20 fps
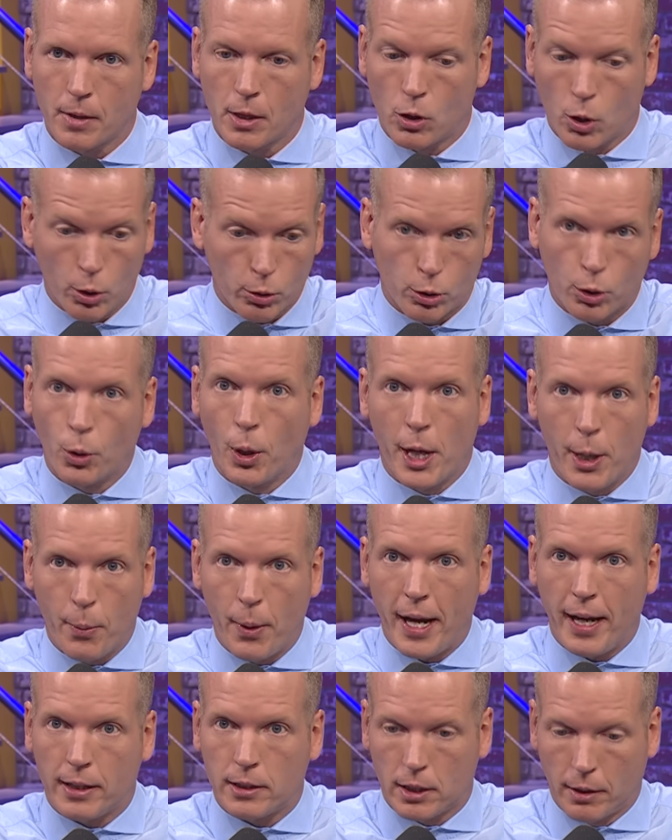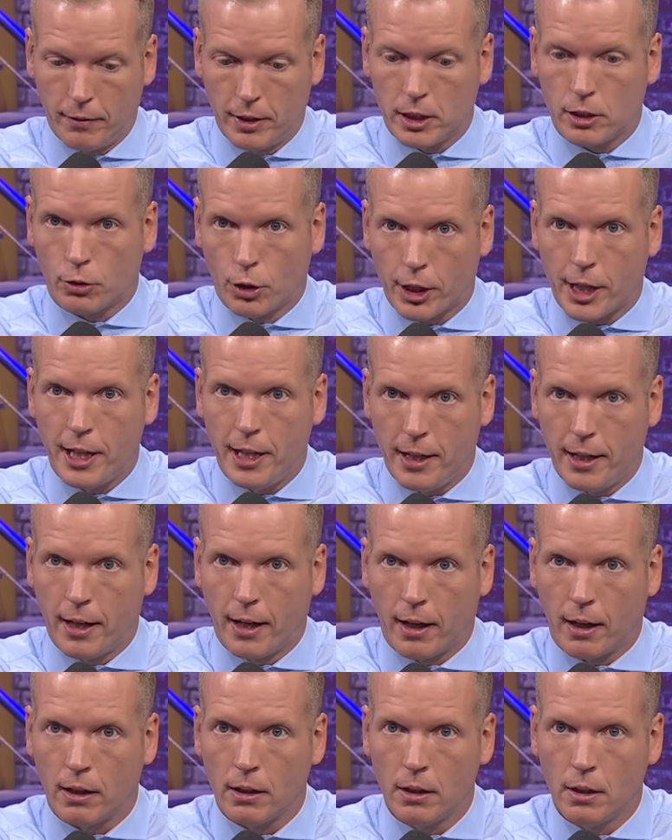Through 3 weeks of his rookie
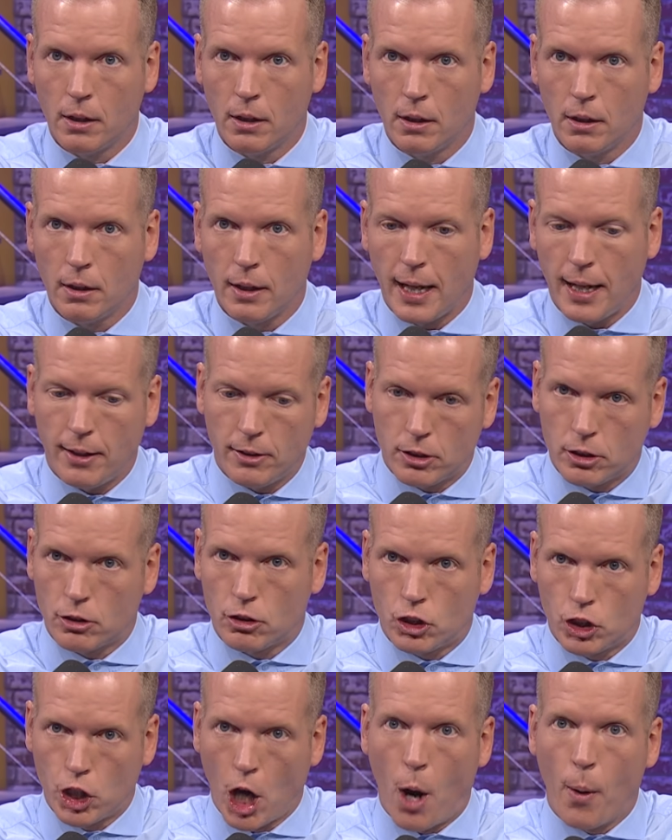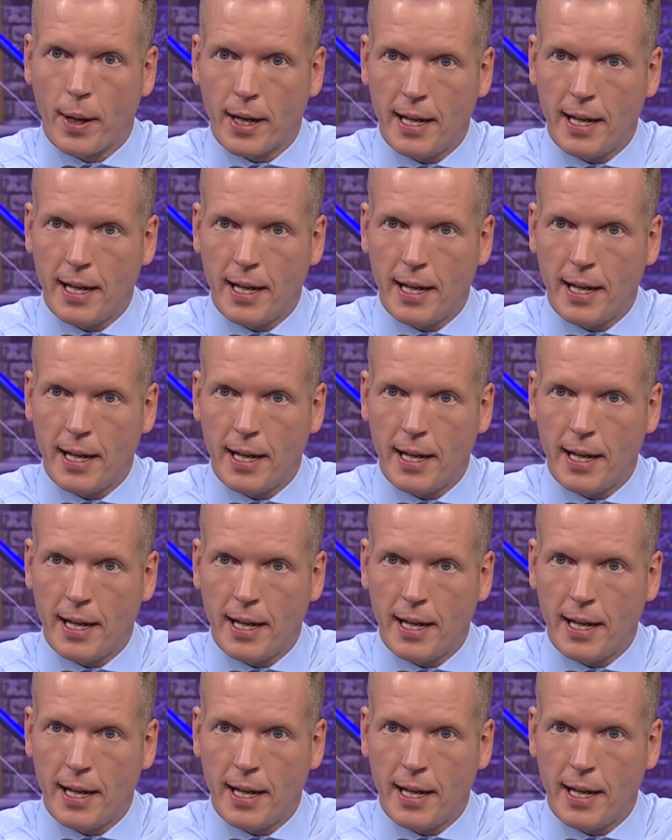year he's showing